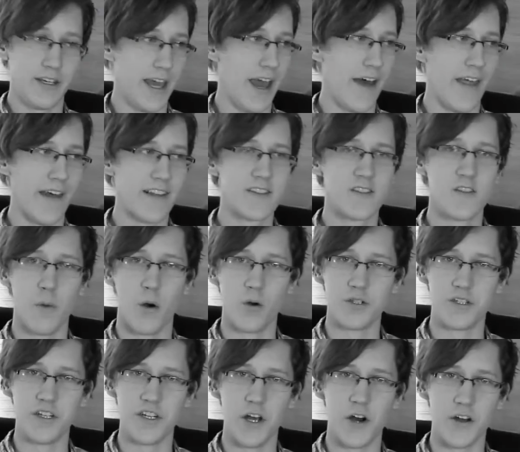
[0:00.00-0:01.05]
Yeah, that's the
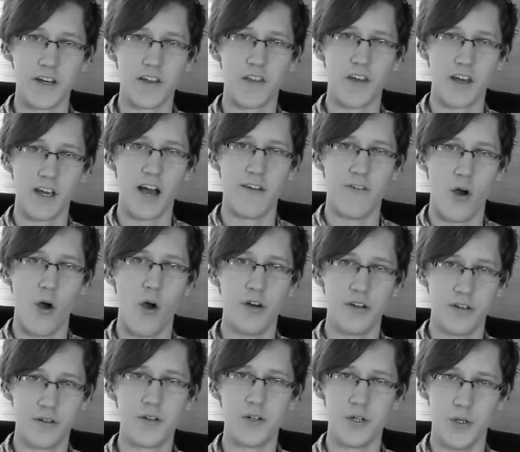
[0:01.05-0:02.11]
most idiotic thing I've
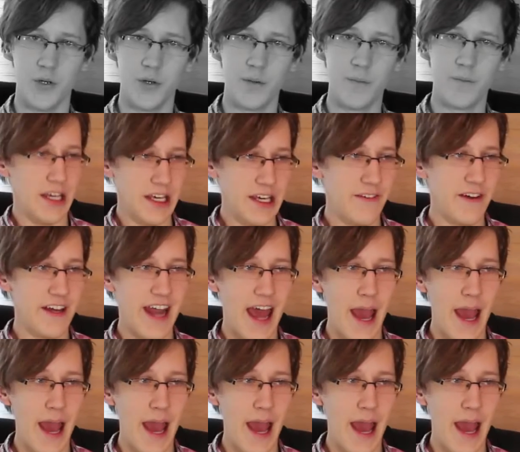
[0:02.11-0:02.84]
heard too. Even